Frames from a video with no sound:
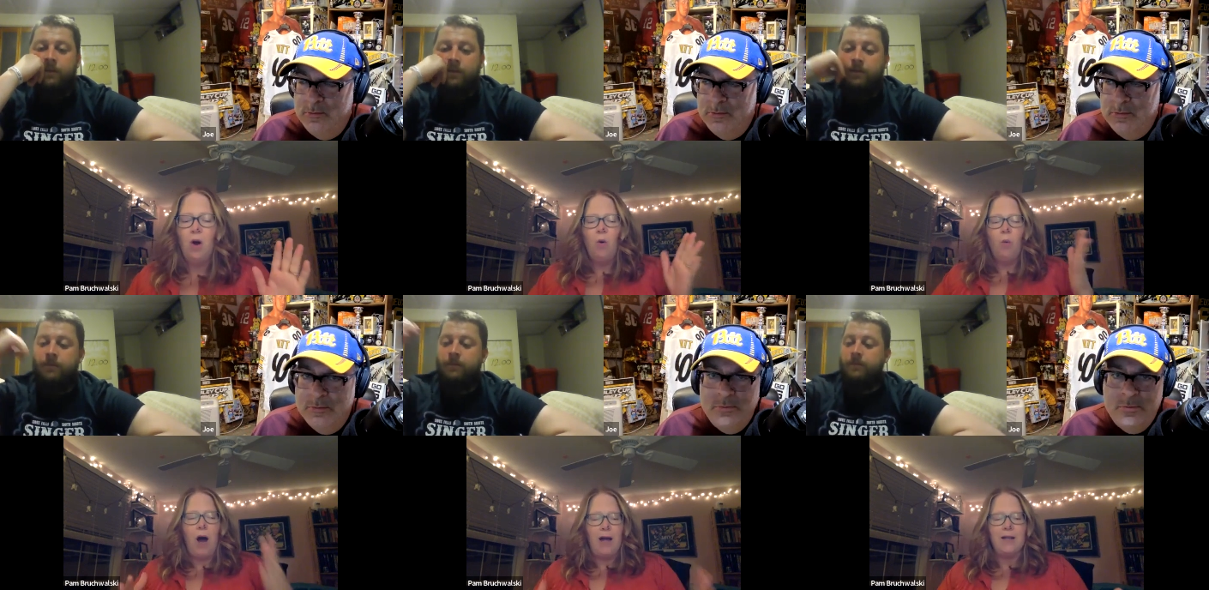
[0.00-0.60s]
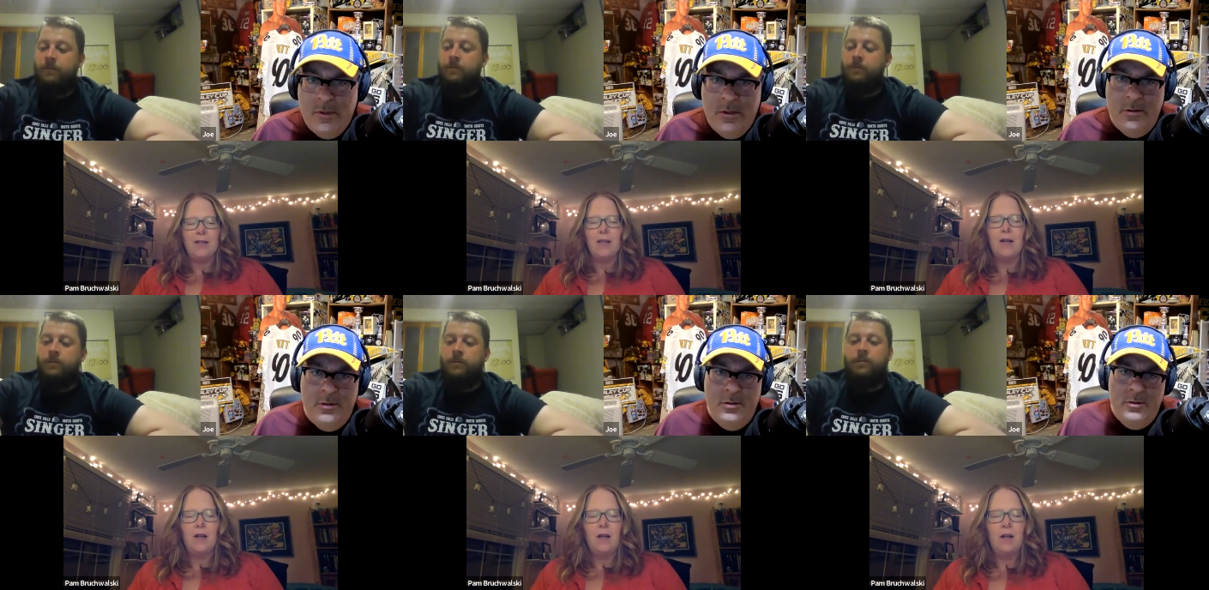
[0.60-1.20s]
Speaker 1: Why does
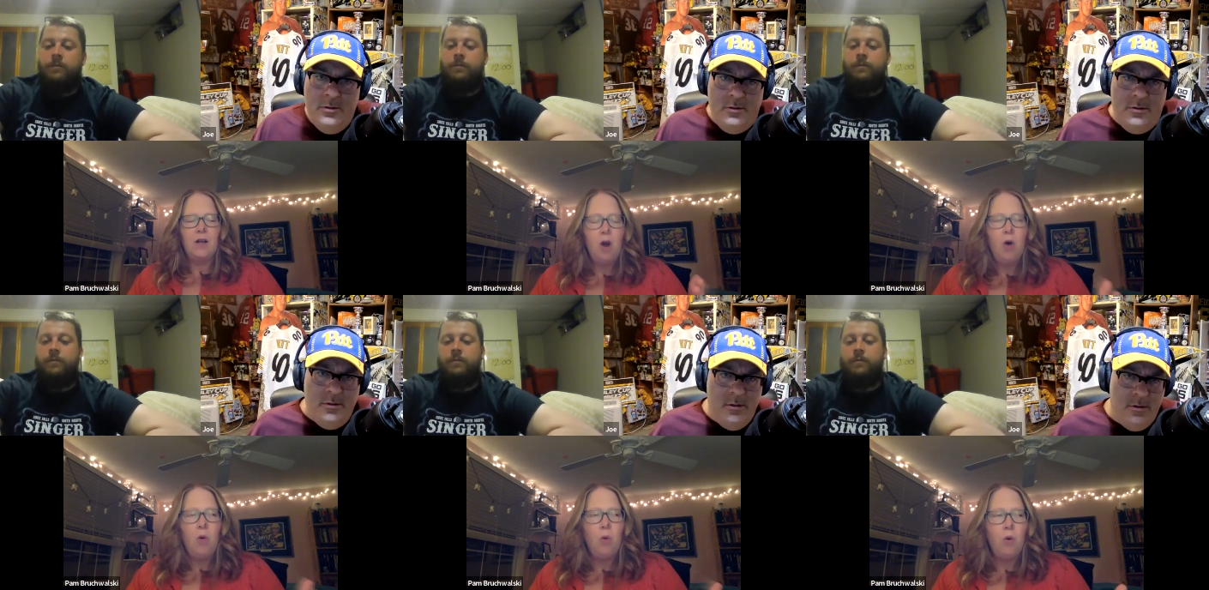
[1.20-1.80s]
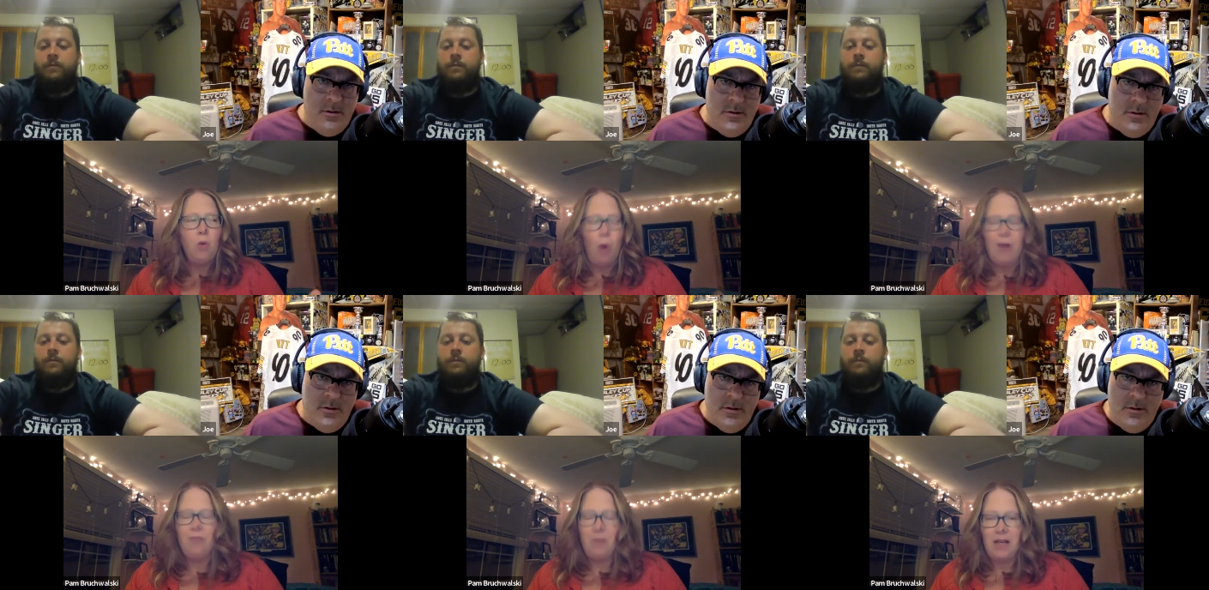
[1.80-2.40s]
no
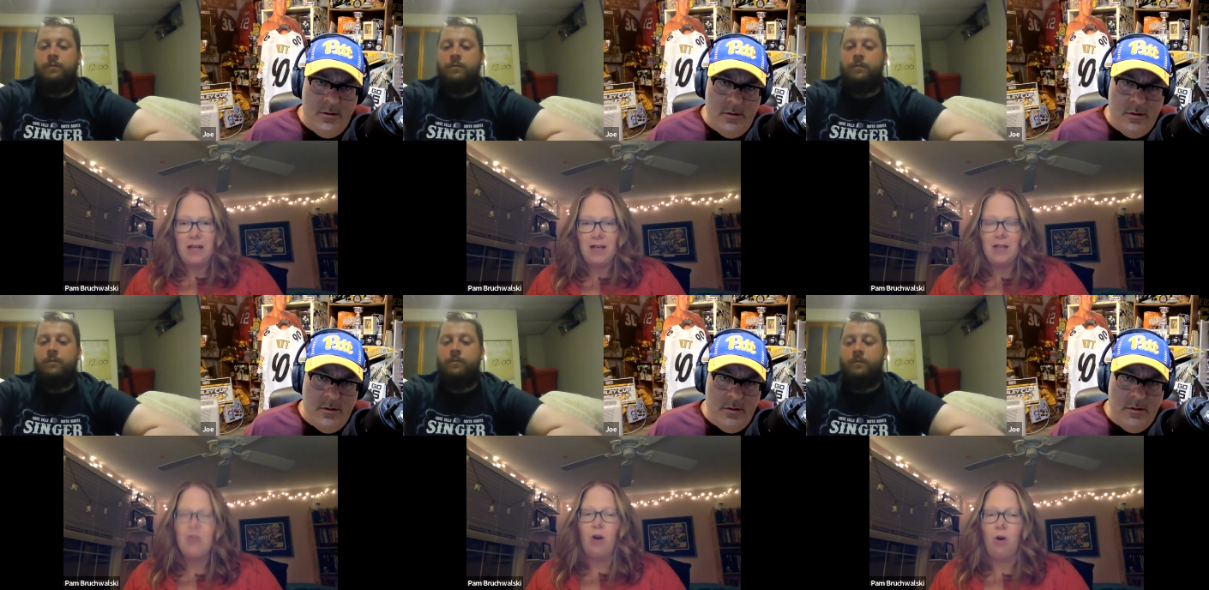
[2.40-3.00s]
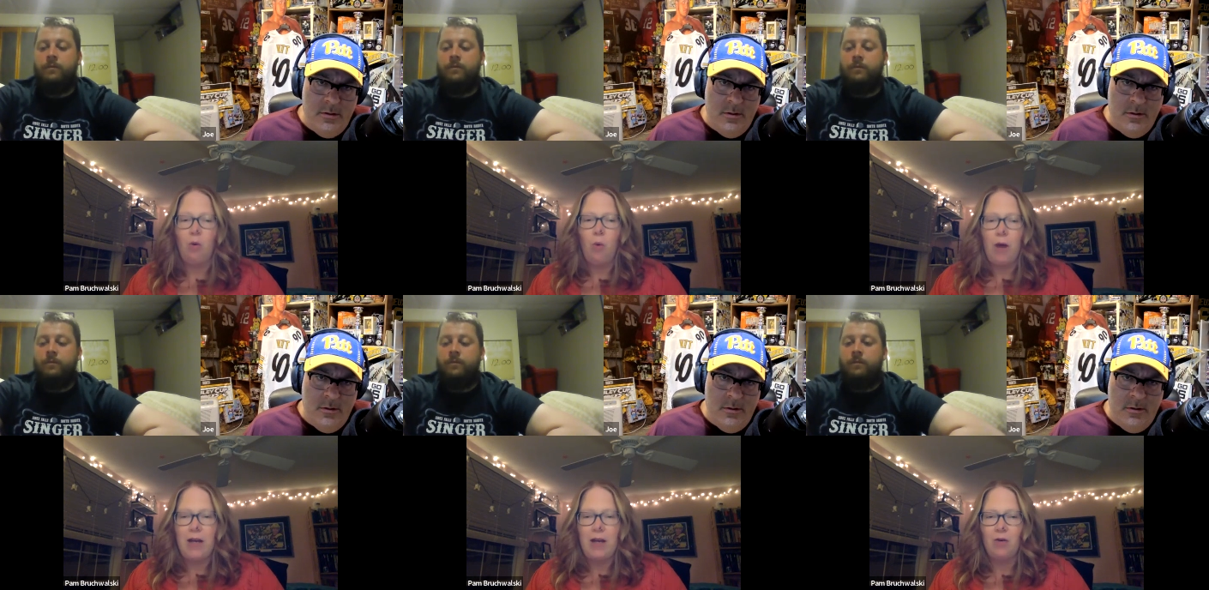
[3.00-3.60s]
one being is all
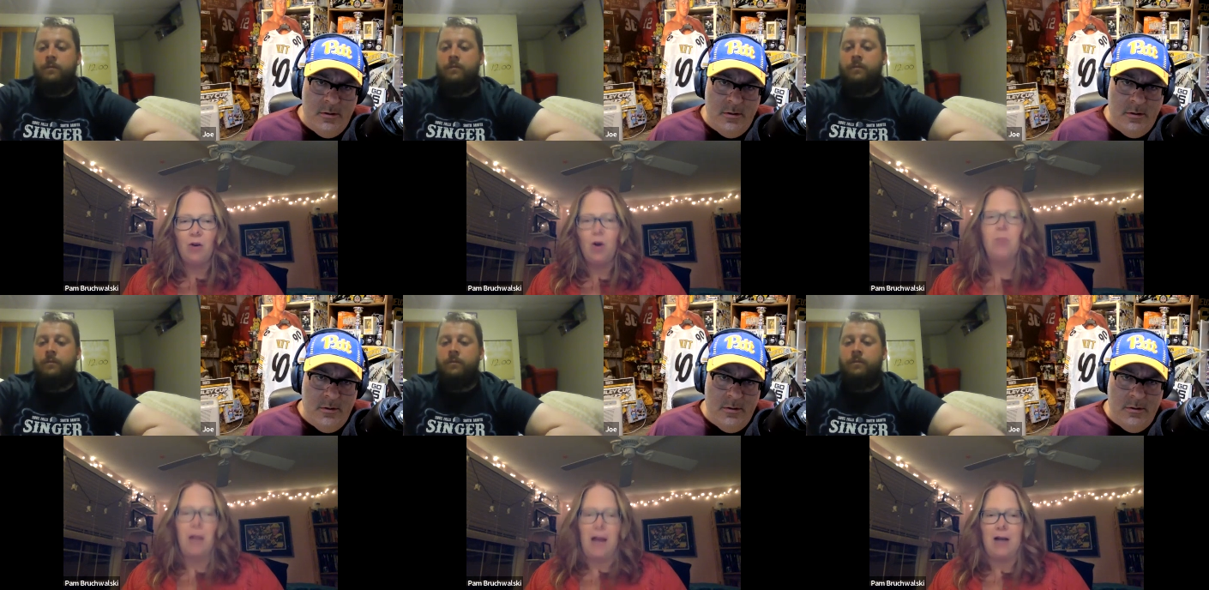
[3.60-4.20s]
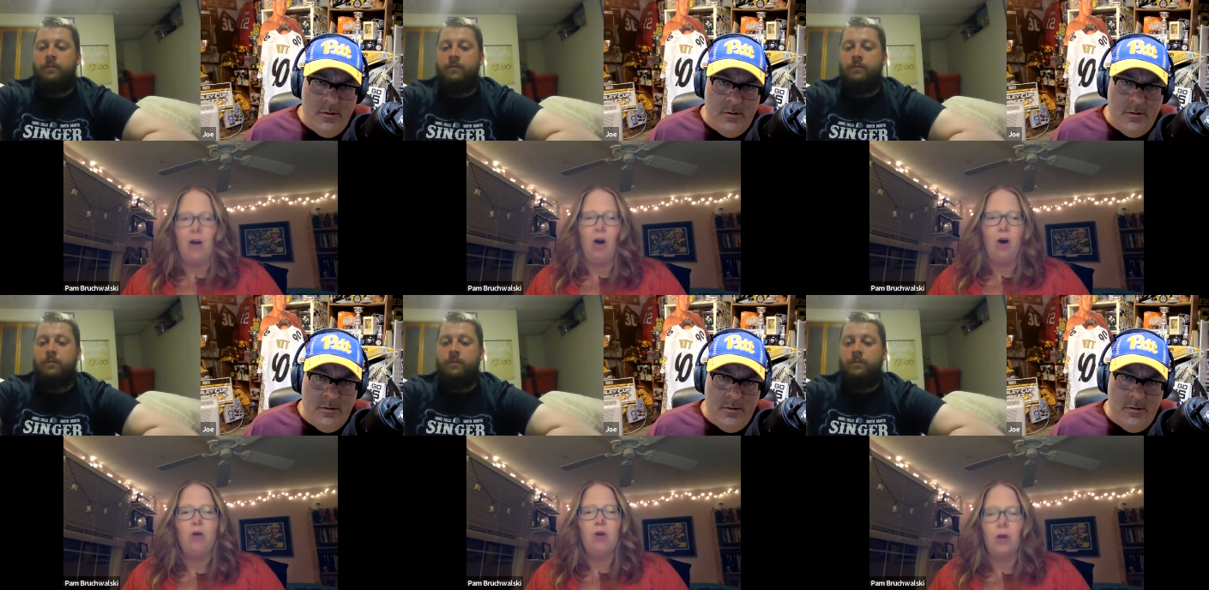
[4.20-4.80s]
white or all black, all
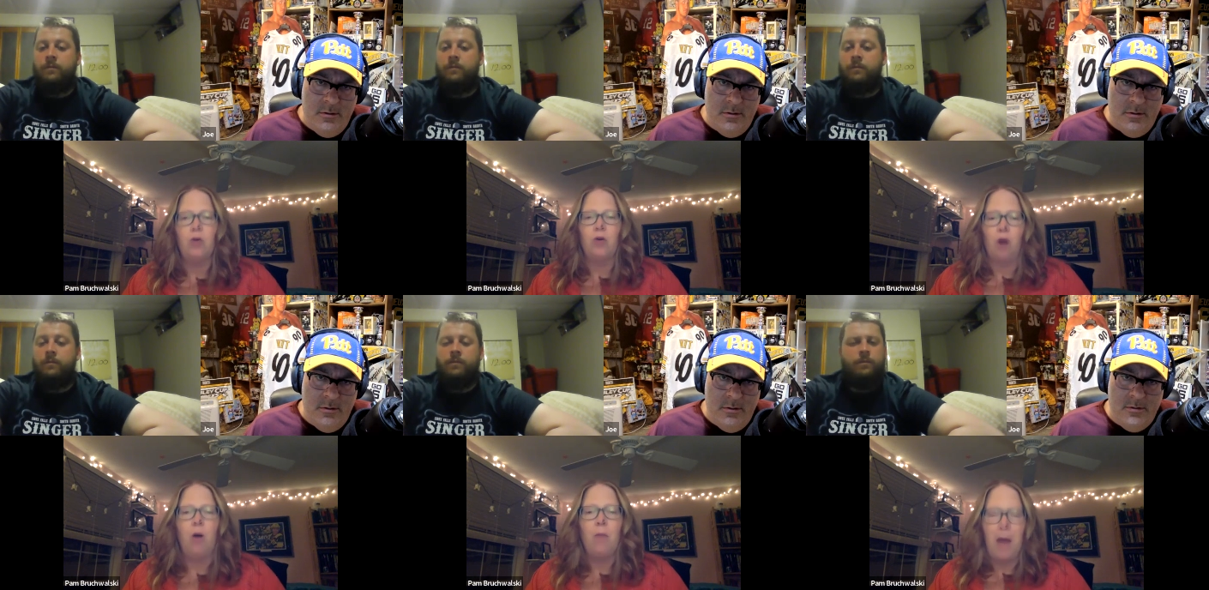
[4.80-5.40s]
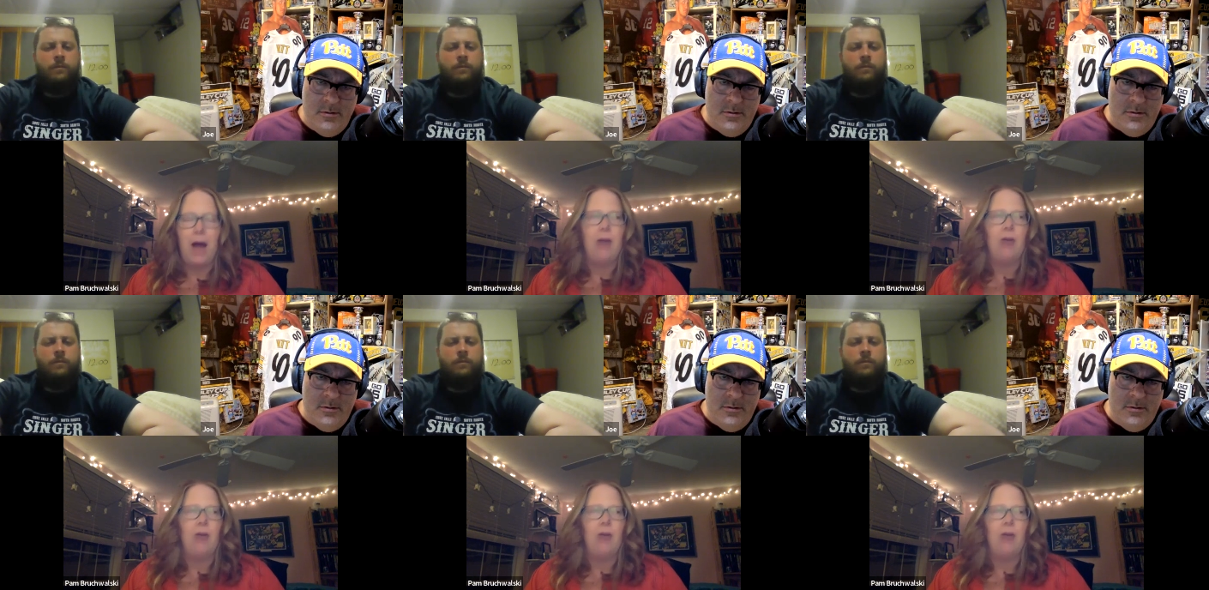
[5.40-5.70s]
good or all bad,